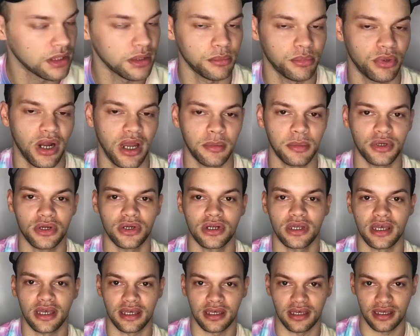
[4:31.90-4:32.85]
primer.
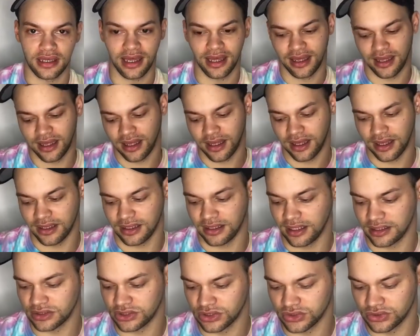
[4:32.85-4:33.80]
I
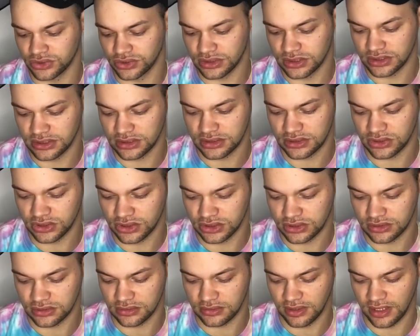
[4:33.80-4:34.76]
like to use this just
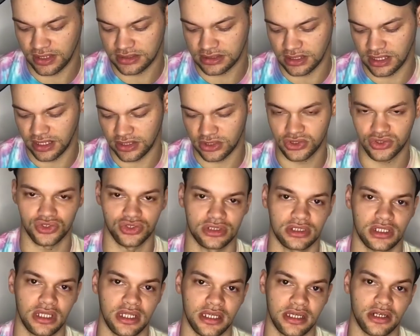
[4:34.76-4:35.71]
as an extra
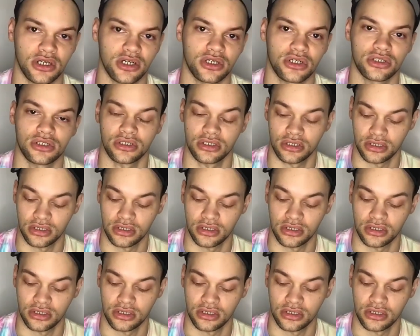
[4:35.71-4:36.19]
layer